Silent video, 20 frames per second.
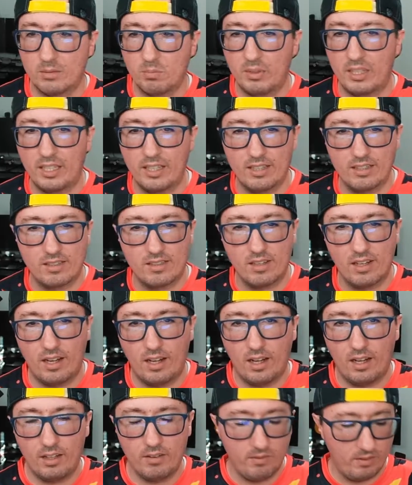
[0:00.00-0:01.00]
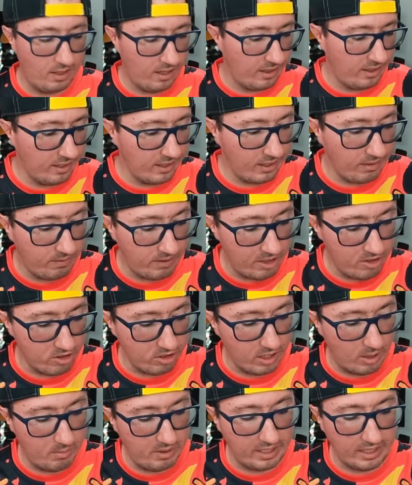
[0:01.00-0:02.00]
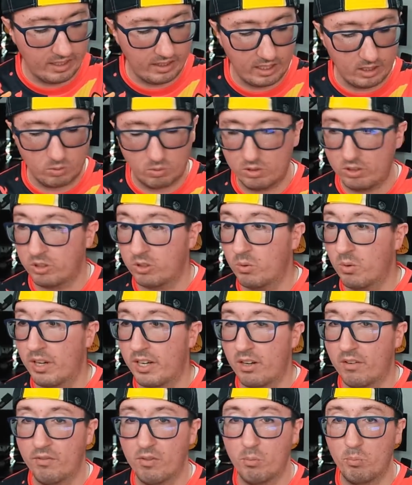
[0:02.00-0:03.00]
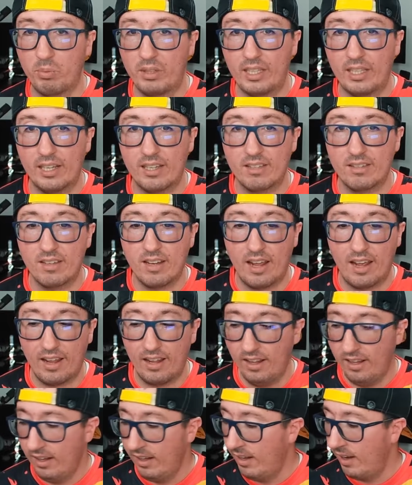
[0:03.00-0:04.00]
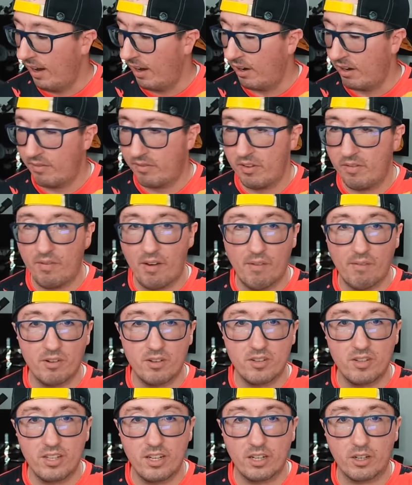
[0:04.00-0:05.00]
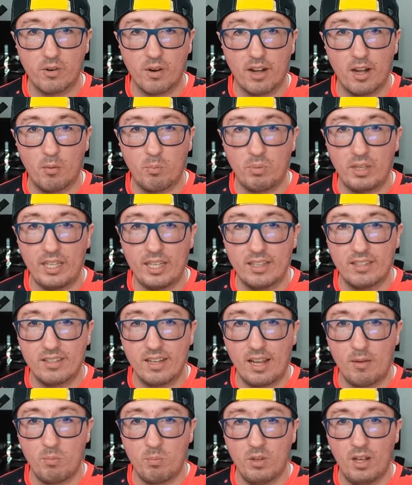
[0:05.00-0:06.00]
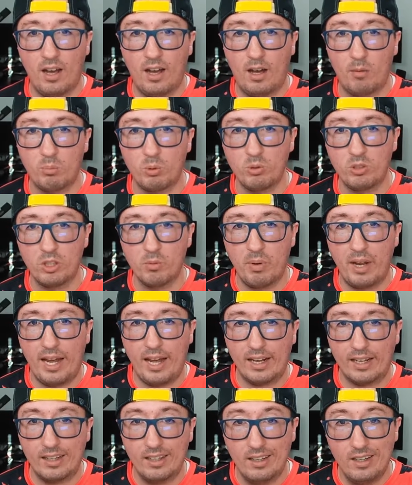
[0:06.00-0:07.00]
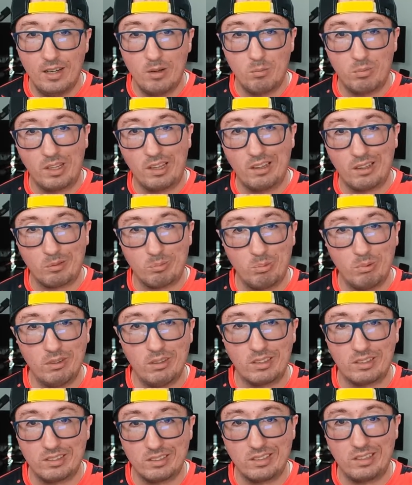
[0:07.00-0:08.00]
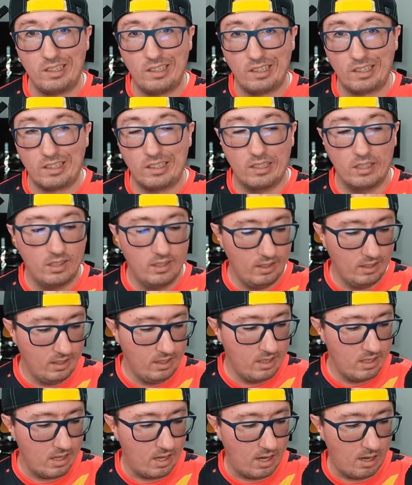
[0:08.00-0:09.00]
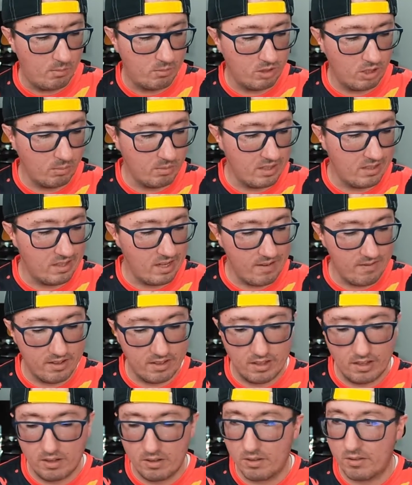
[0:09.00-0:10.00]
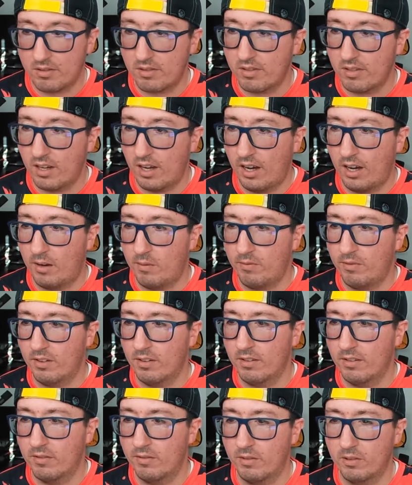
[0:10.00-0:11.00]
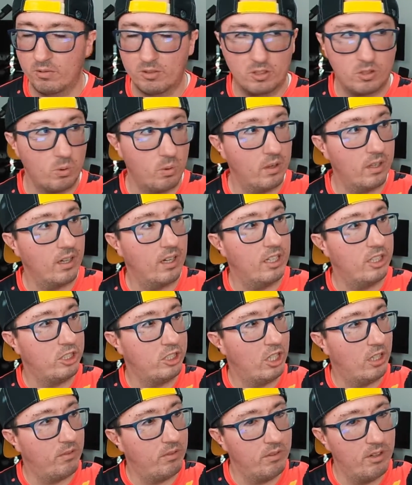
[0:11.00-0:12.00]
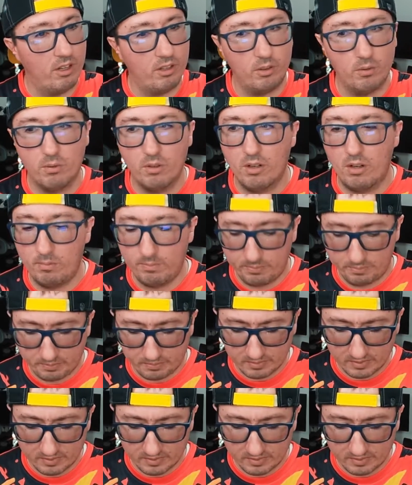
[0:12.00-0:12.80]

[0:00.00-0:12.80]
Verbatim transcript: because I think eventually I'm going to get these ones graded from PSA. I don't know if you've ever seen a graded PSA booster pack. They look pretty slick. So I'll be saving those for storing on a shelf around the room.